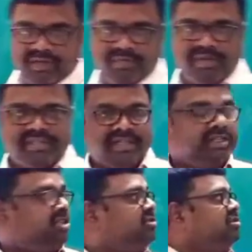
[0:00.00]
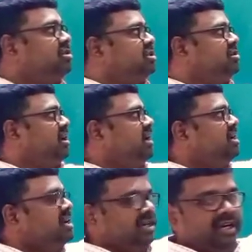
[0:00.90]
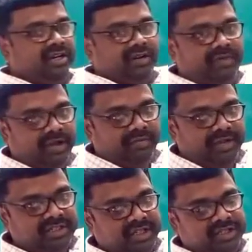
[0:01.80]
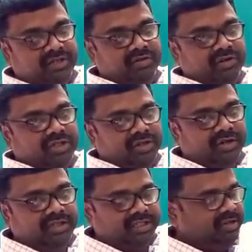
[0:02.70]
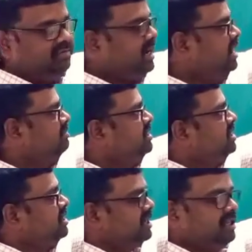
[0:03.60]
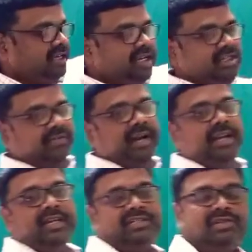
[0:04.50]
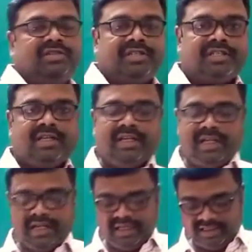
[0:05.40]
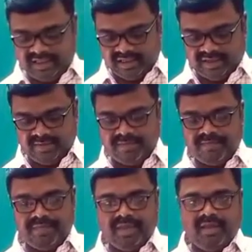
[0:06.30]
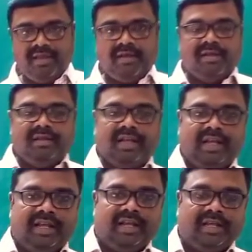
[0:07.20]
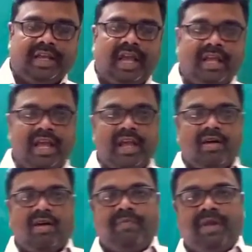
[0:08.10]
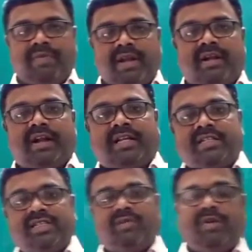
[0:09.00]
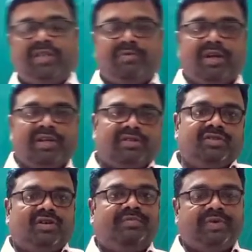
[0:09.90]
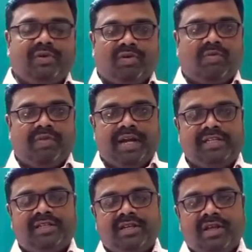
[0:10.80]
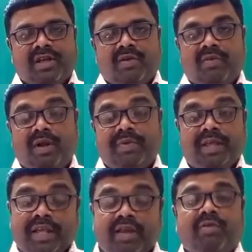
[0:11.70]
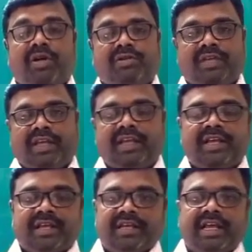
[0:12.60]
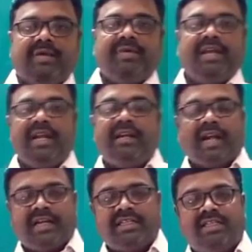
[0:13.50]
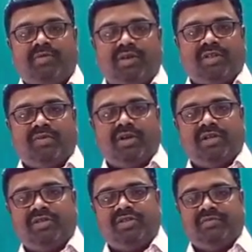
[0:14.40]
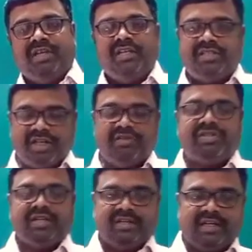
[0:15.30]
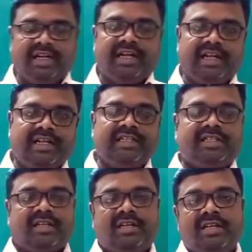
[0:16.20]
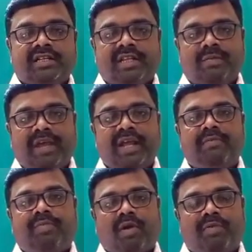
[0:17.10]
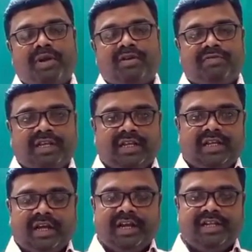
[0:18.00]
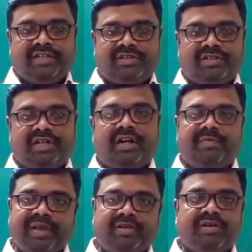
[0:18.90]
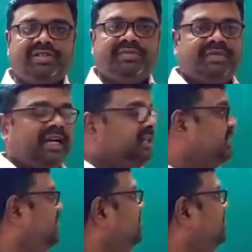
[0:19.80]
H of mixing is equal to 0 and delta V of mixing is equal to 0. At the same time, in the case of ideal solutions, and that is the AA or BB interactions among the molecules of pure components will be equal to the AB interactions among the molecules of the solution, and that is the main property of the ideal solution. Because of that,